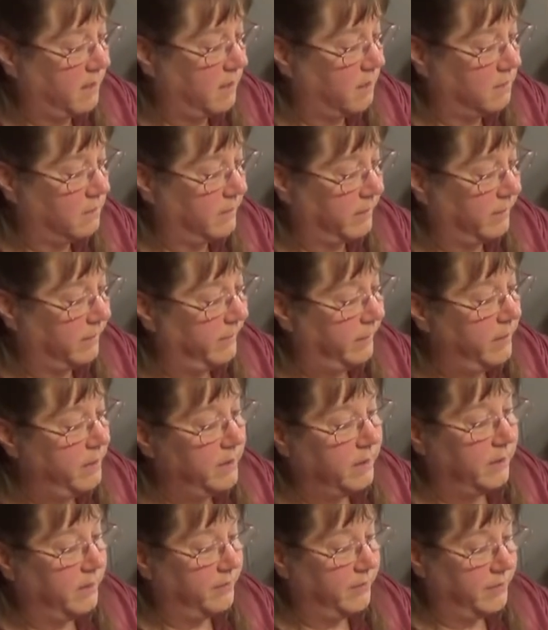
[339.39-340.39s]
garlic.
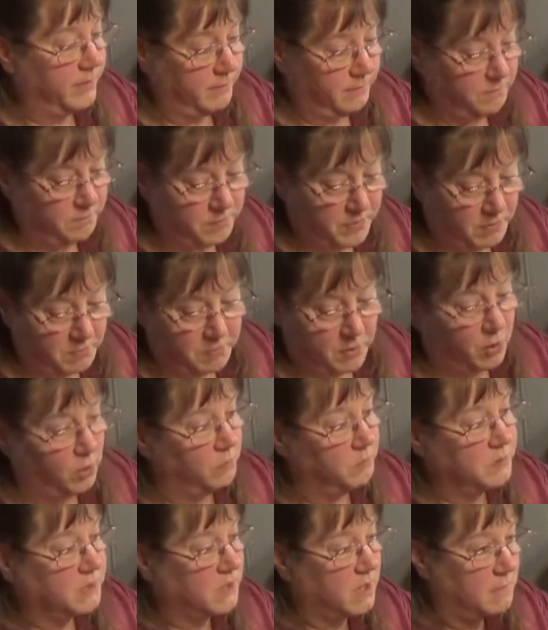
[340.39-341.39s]
The
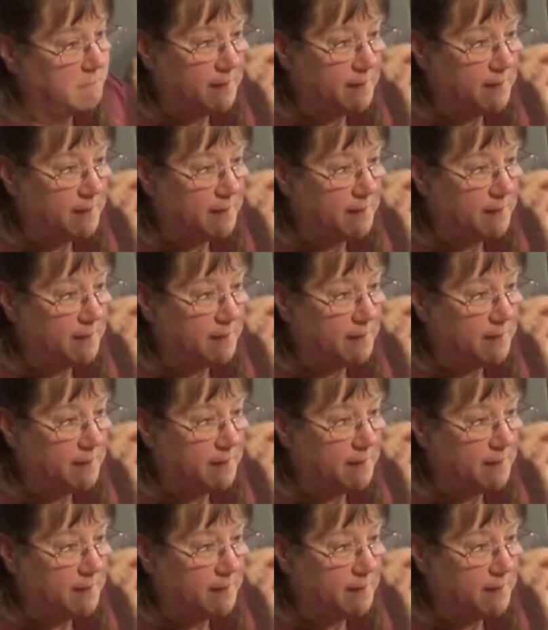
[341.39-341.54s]
bulbs come